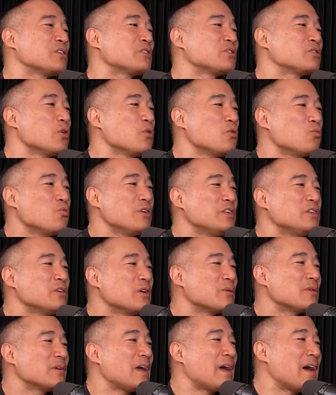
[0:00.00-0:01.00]
because we
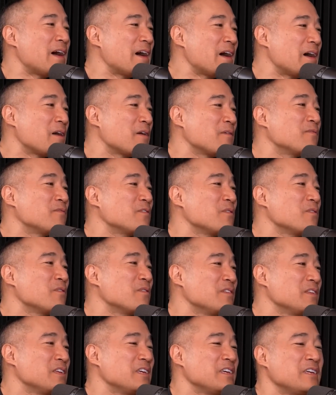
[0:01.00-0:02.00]
don't have
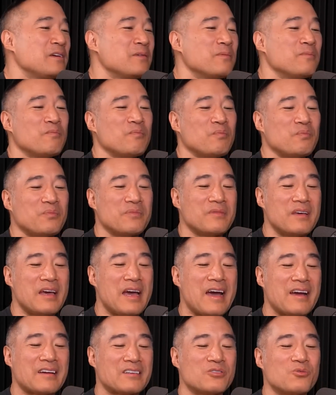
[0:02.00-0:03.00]
the
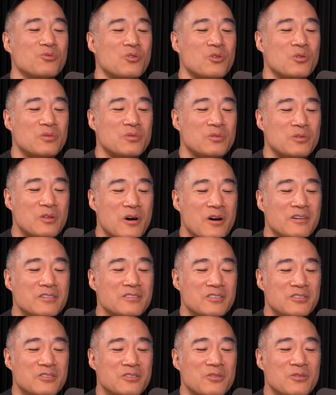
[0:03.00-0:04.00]
actual
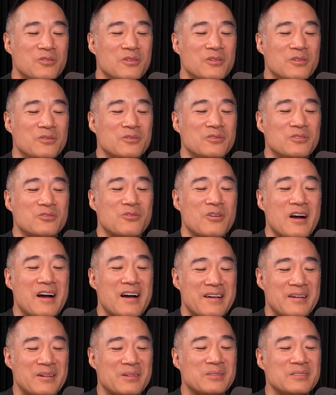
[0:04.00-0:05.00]
longitudinal
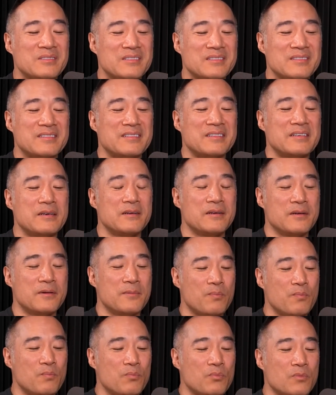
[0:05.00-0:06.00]
trials
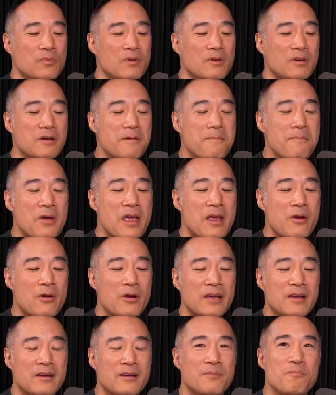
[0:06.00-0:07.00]

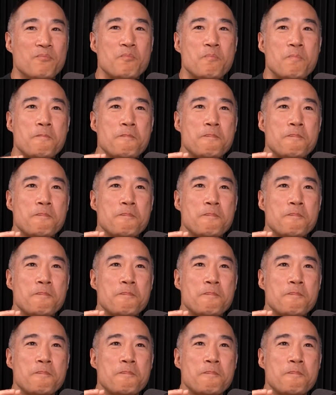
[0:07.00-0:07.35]
comparing